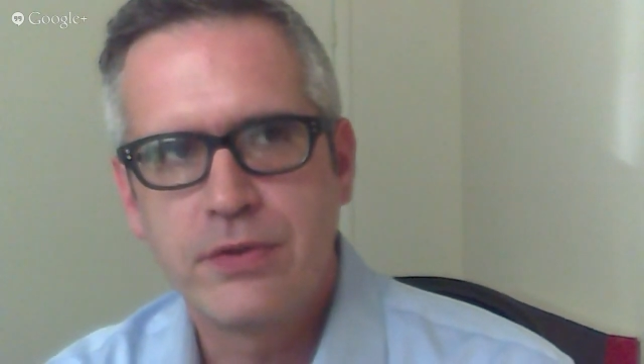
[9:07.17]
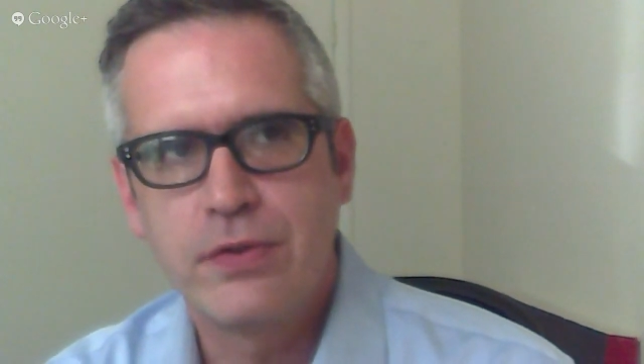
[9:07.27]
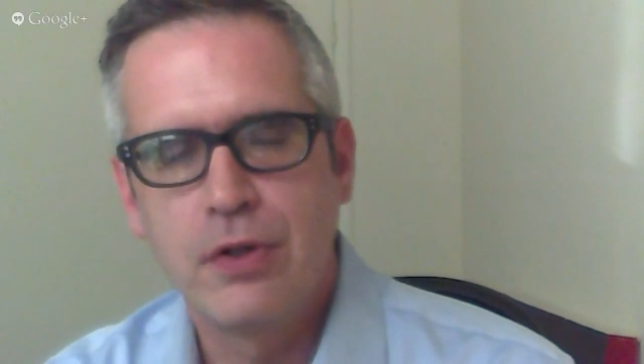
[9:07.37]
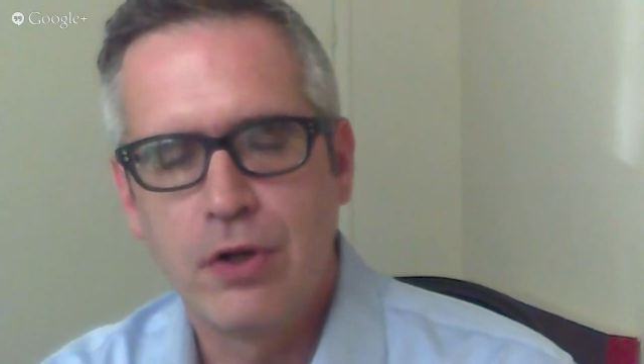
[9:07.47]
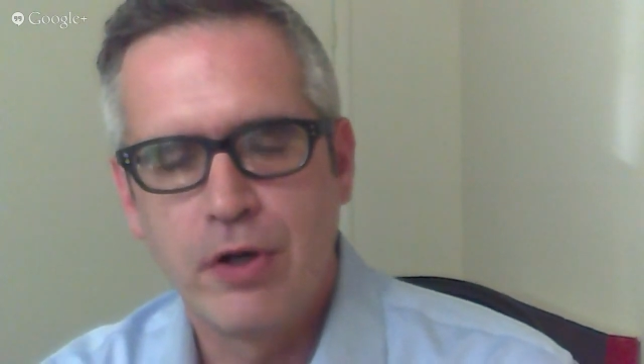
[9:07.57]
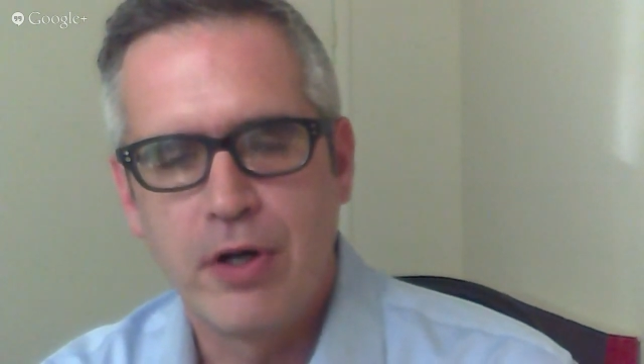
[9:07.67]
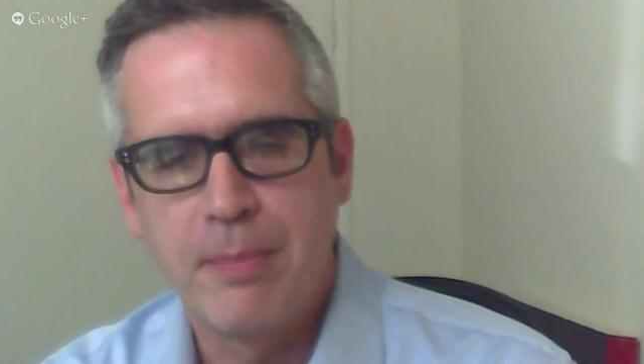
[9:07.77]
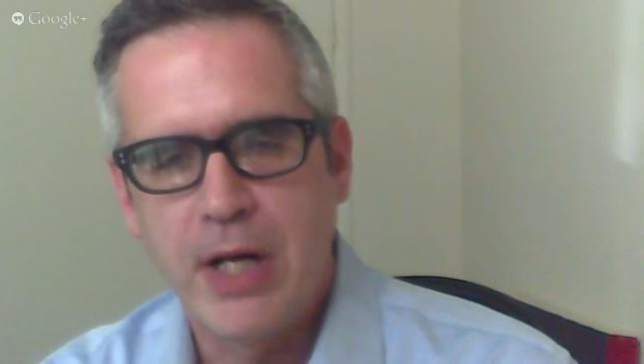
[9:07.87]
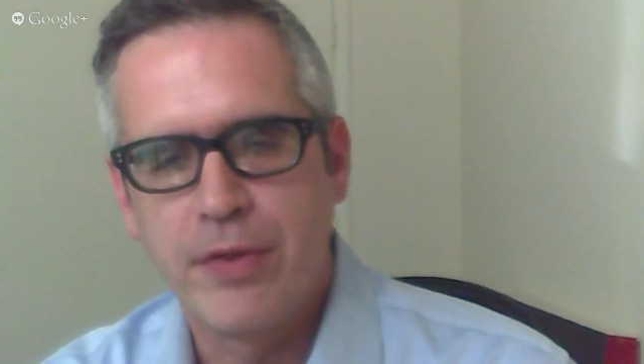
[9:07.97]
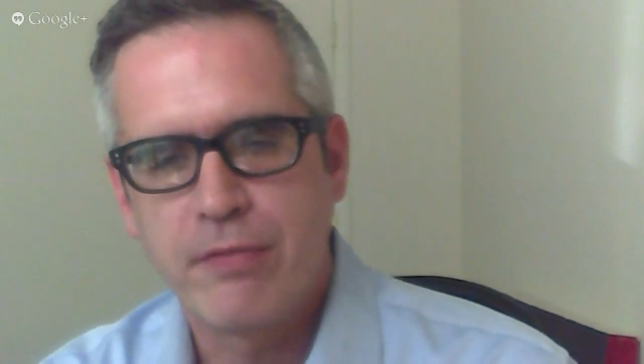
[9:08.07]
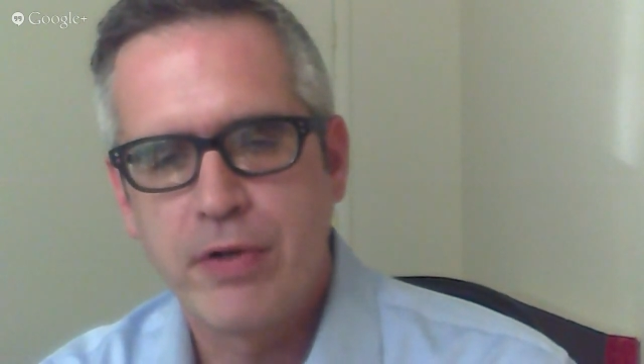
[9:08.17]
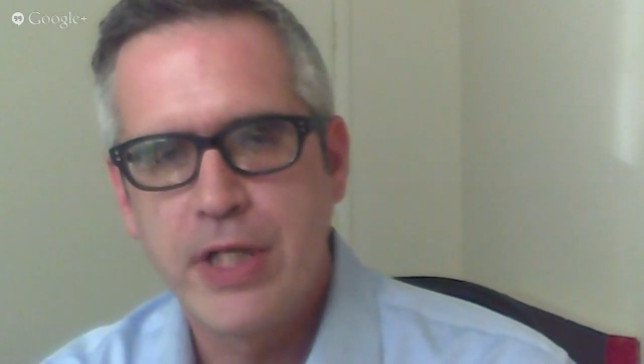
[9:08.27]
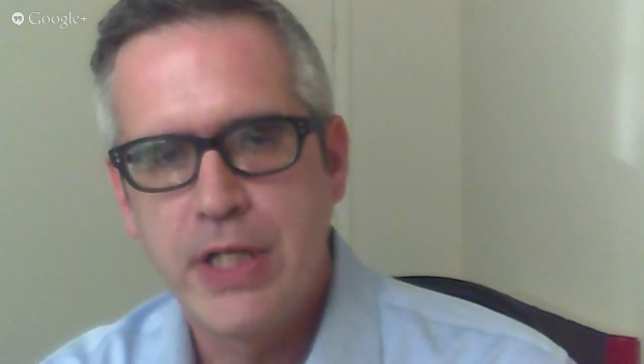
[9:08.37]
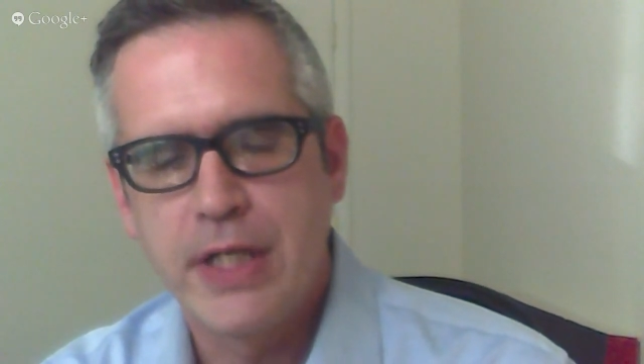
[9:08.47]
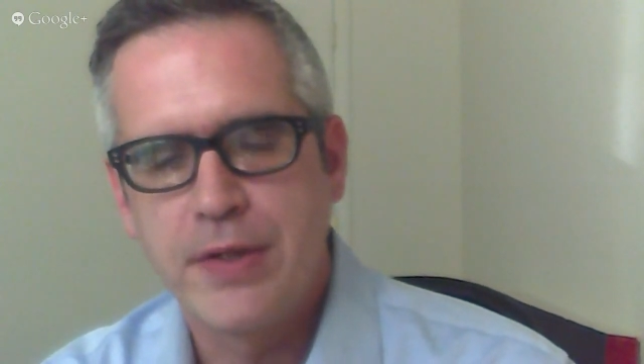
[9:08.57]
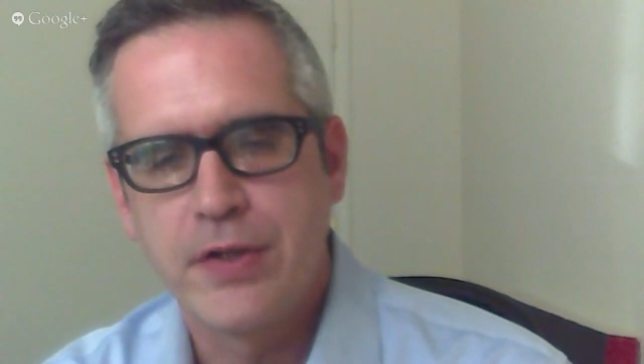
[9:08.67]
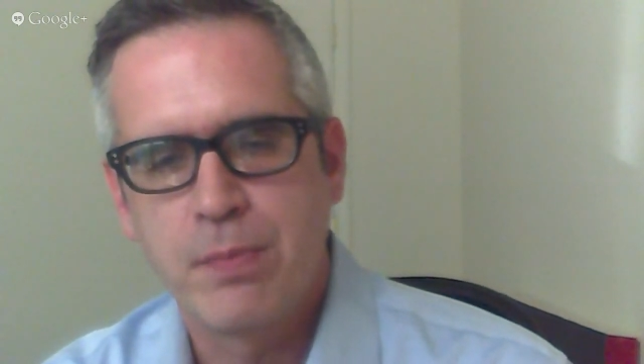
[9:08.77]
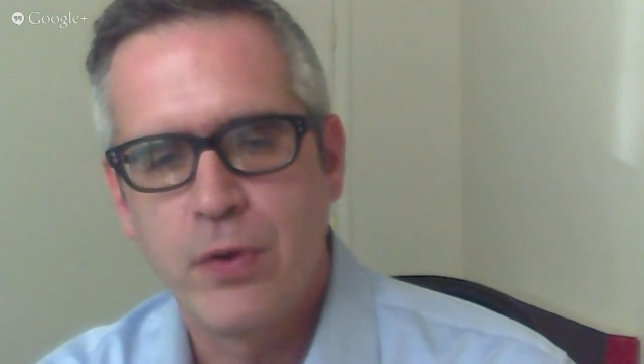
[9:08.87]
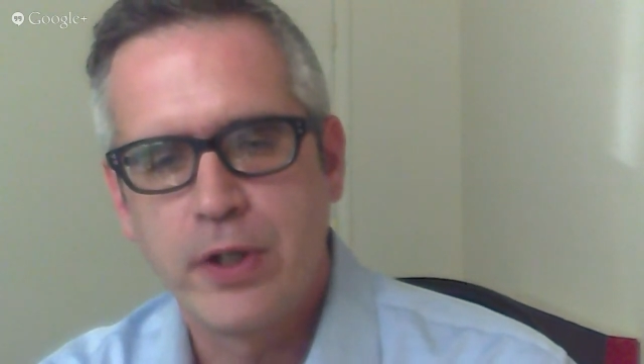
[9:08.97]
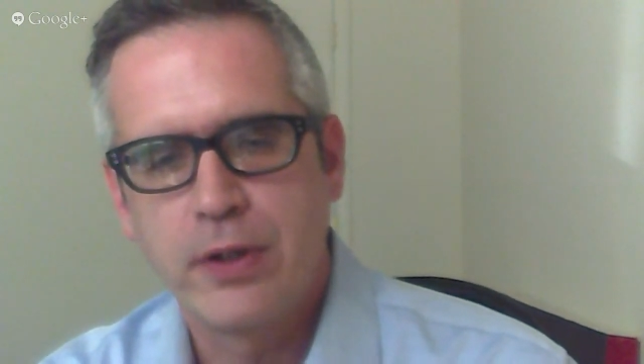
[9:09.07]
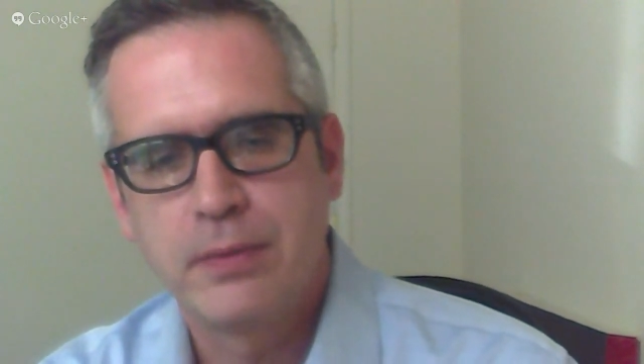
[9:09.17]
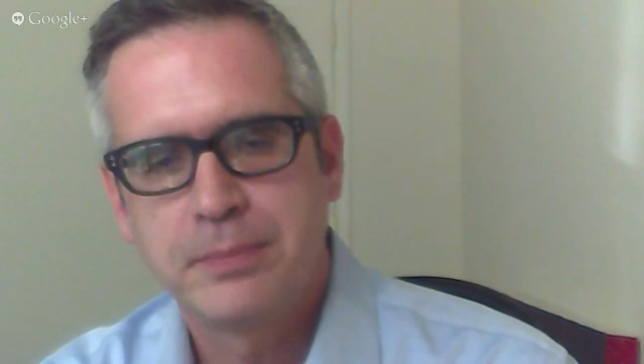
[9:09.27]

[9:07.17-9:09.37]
to learn about 3D at this point?